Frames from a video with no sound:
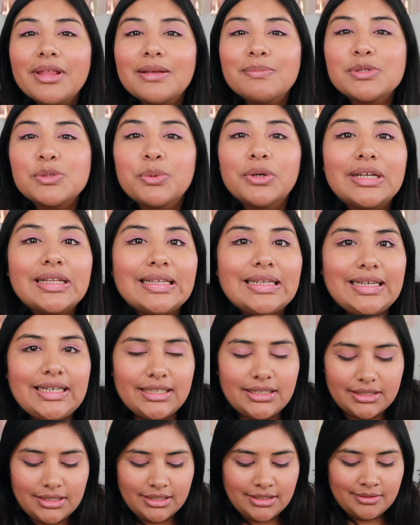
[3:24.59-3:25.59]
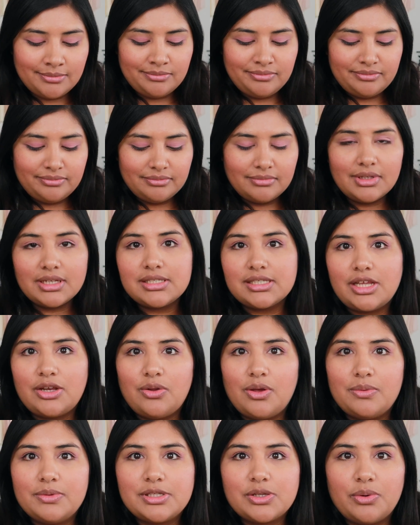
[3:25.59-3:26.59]
lips were clean because I
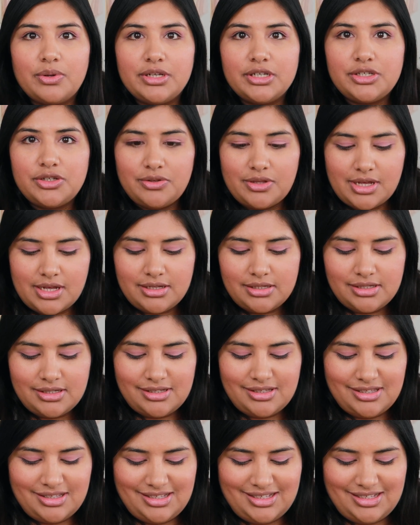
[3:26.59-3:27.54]
knew I was going to do this. That's